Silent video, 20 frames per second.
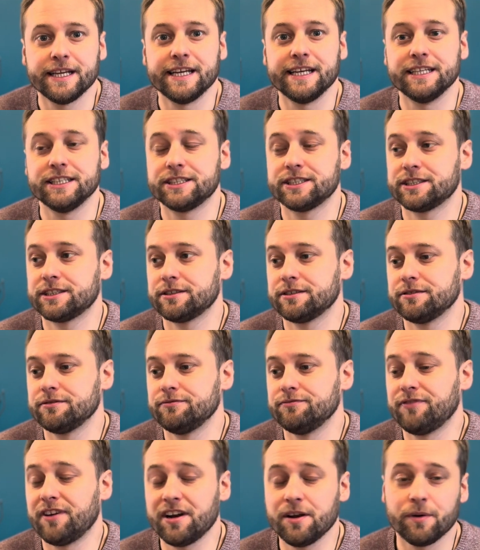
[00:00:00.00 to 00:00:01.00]
It's
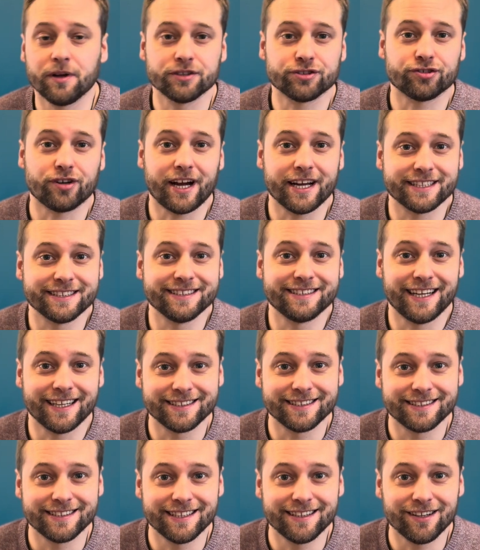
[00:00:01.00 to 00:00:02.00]
very well tried and
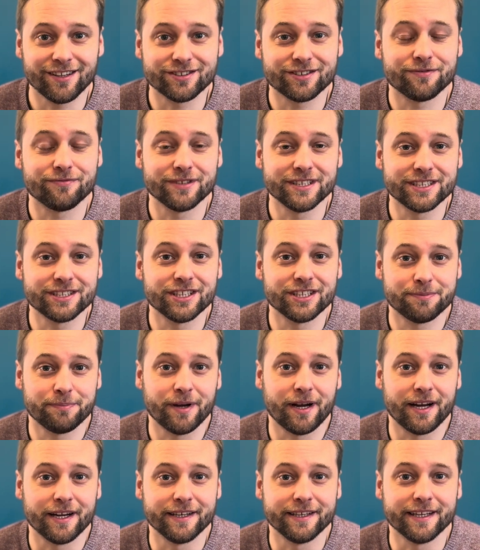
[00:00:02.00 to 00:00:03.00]
tested, lots of research
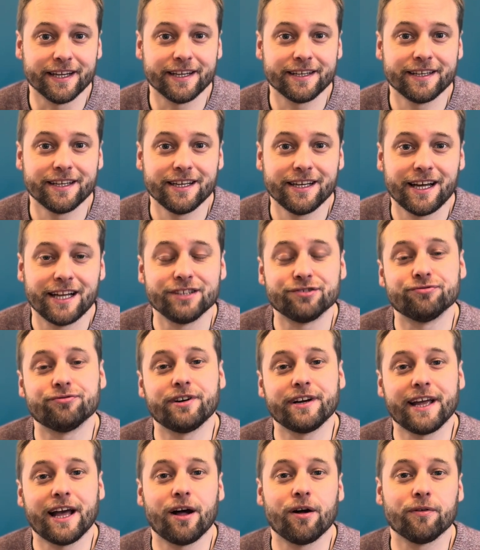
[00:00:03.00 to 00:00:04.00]
behind it. It's
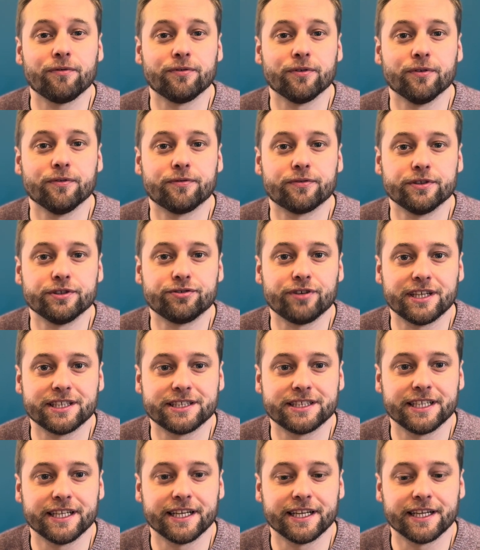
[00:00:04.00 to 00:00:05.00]
really helpful for
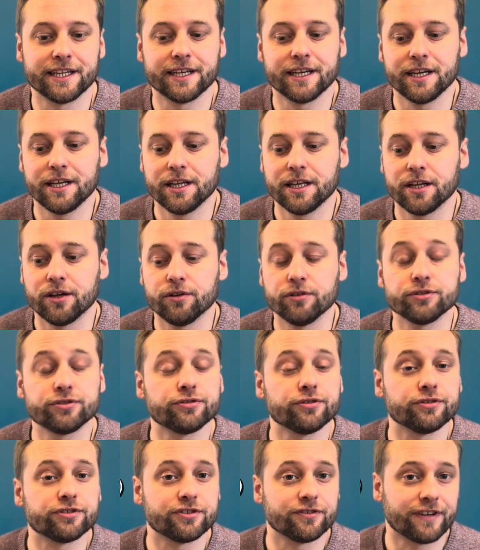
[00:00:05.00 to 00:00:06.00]
addressing all
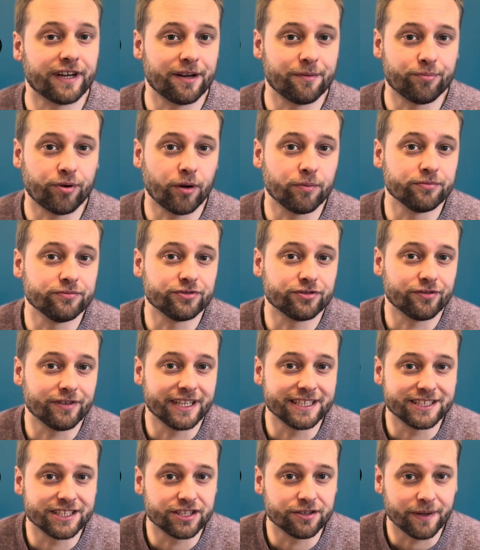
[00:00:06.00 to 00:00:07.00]
sorts of kind of problems
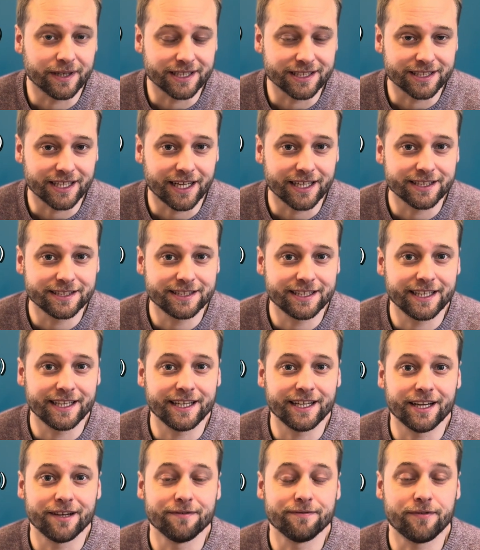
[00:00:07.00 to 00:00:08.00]
related to
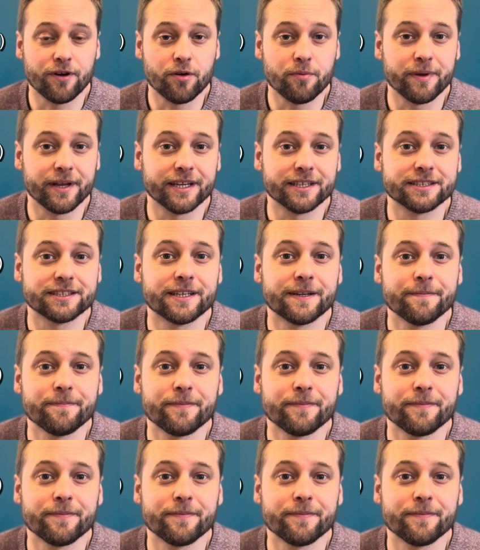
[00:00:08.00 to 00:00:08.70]
anxiety and phobias.